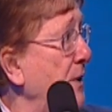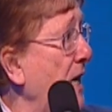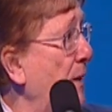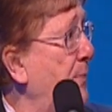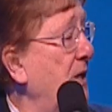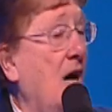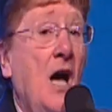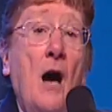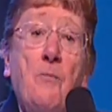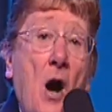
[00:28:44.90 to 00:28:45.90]
But, uh, but
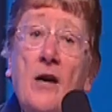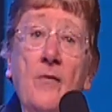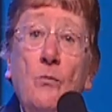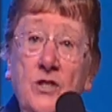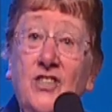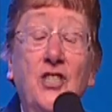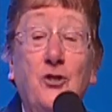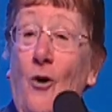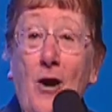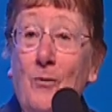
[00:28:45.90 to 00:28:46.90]
part of it was the
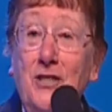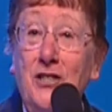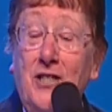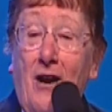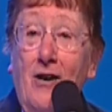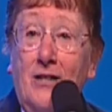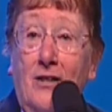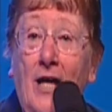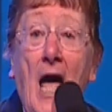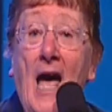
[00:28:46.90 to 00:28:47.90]
story was
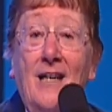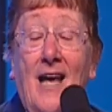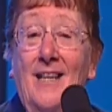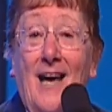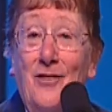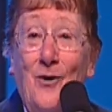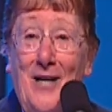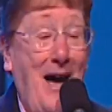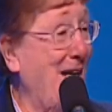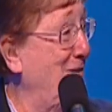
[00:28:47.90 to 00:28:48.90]
hysterical. And, and I
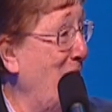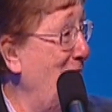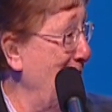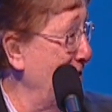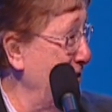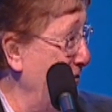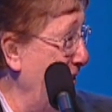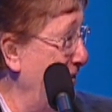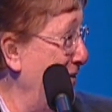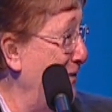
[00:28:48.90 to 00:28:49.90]
thought, I love it. You know,
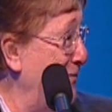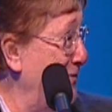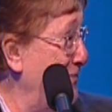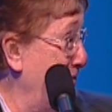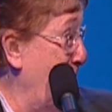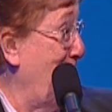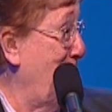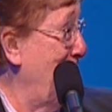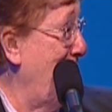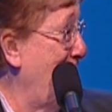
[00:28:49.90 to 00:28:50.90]
I, I was
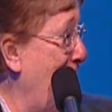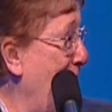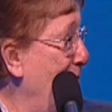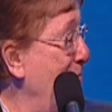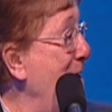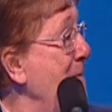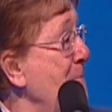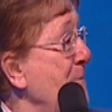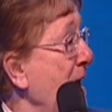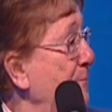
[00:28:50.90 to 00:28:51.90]
wishing they shared it with me.
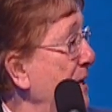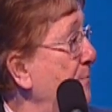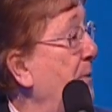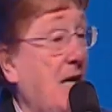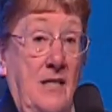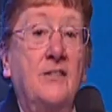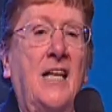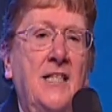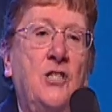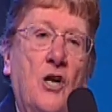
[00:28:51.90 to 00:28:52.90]
But, but I,
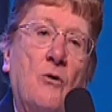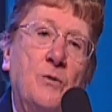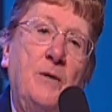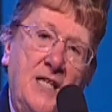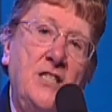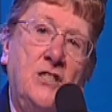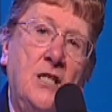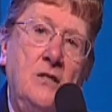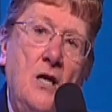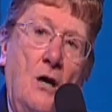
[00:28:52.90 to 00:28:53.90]
they did share it with me. They just
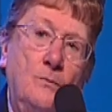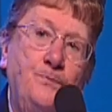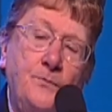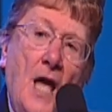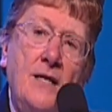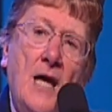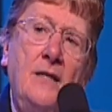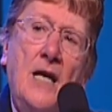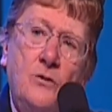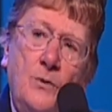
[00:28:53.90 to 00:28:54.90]
didn't know. And,
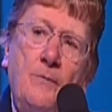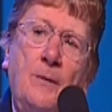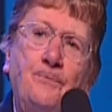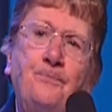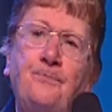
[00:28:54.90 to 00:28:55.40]
and that's what I mean.